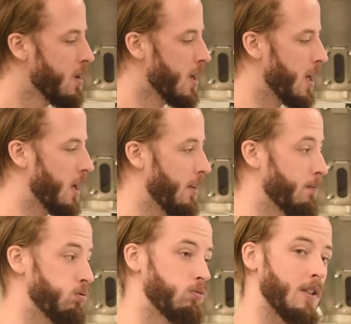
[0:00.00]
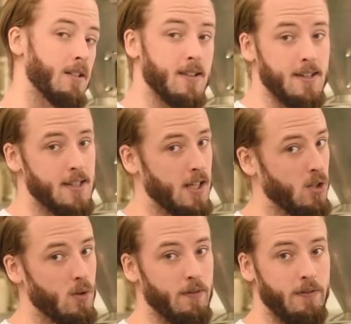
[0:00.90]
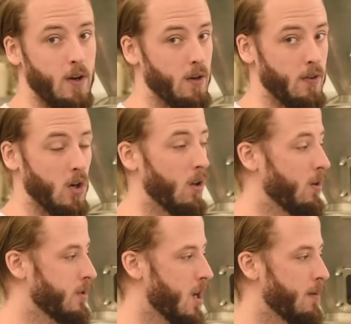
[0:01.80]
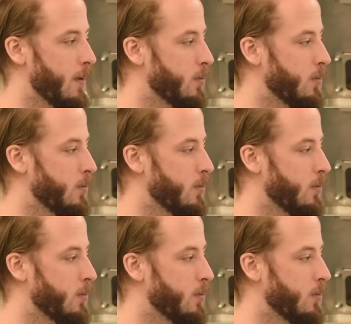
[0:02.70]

that's going to take you a very, very long time.